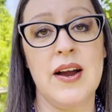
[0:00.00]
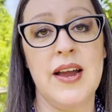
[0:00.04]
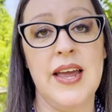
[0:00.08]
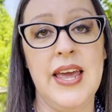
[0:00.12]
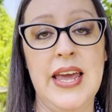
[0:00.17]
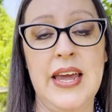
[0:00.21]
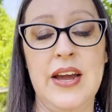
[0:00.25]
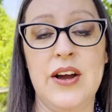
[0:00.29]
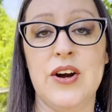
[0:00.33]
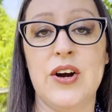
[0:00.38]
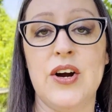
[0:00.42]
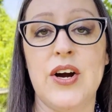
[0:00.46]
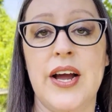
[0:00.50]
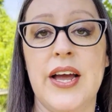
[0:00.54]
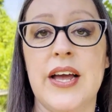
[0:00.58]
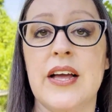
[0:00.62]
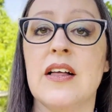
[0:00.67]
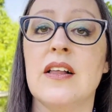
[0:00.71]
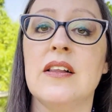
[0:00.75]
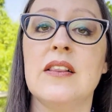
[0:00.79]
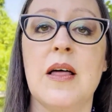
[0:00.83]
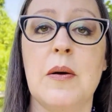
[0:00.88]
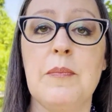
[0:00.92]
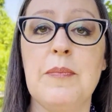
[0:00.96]
here in
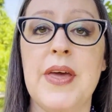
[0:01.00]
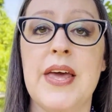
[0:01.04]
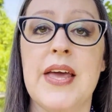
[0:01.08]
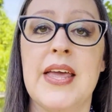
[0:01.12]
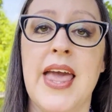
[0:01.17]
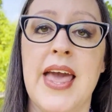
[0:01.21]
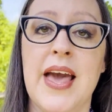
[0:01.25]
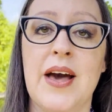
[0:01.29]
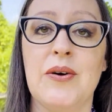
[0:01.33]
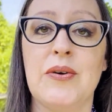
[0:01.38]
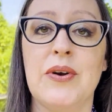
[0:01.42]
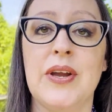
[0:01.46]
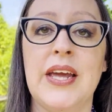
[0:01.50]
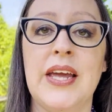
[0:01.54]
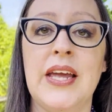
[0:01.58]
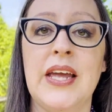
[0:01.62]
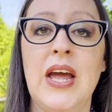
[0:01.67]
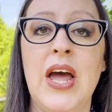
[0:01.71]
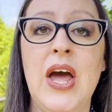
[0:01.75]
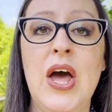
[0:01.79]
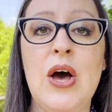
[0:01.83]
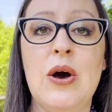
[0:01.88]
Columbia County,